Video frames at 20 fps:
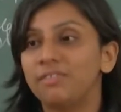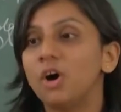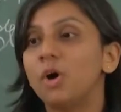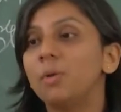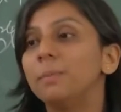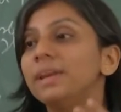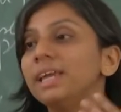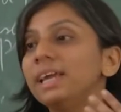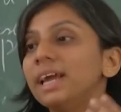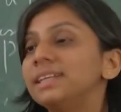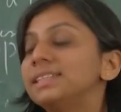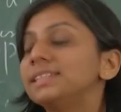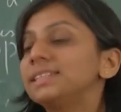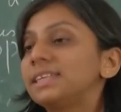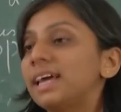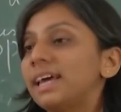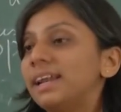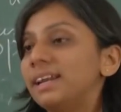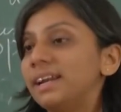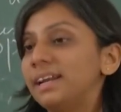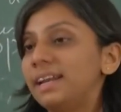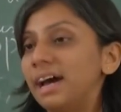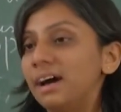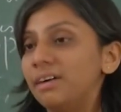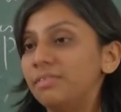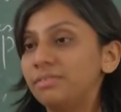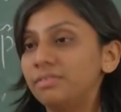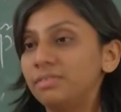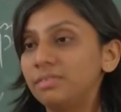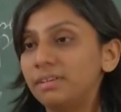How many edges can it
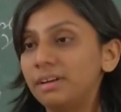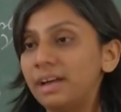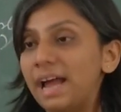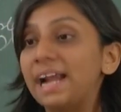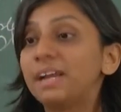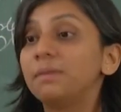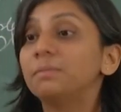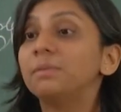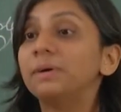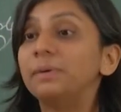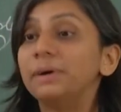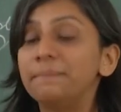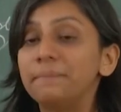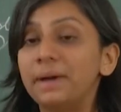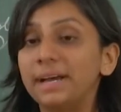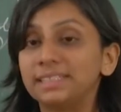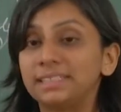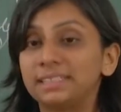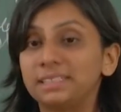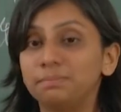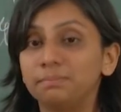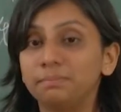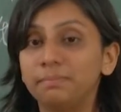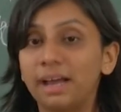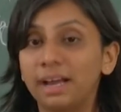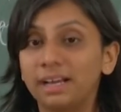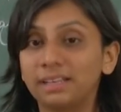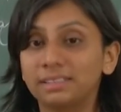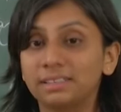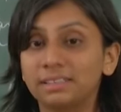have at
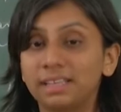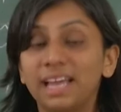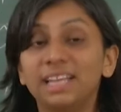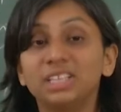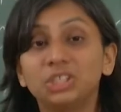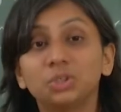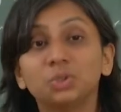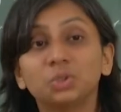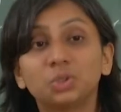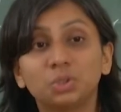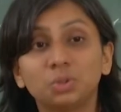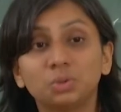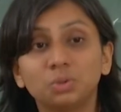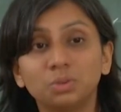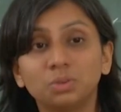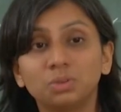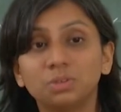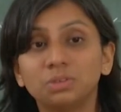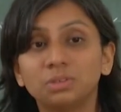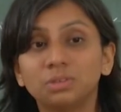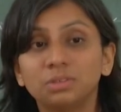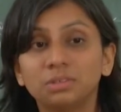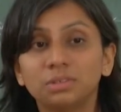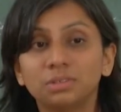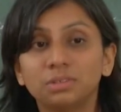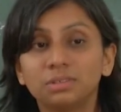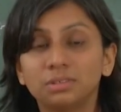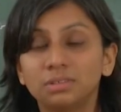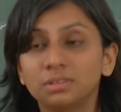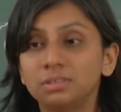max? N choose 2?
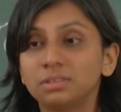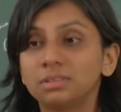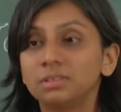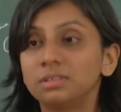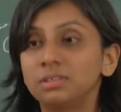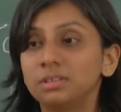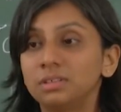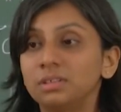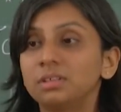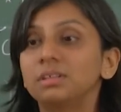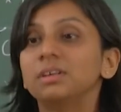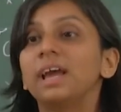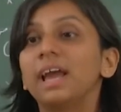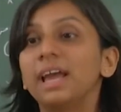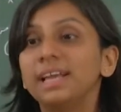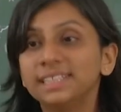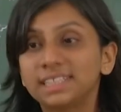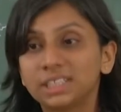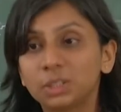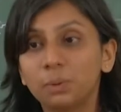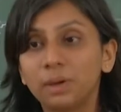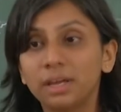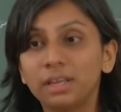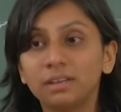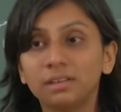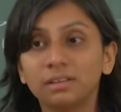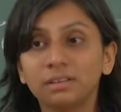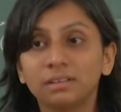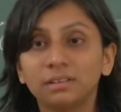N square?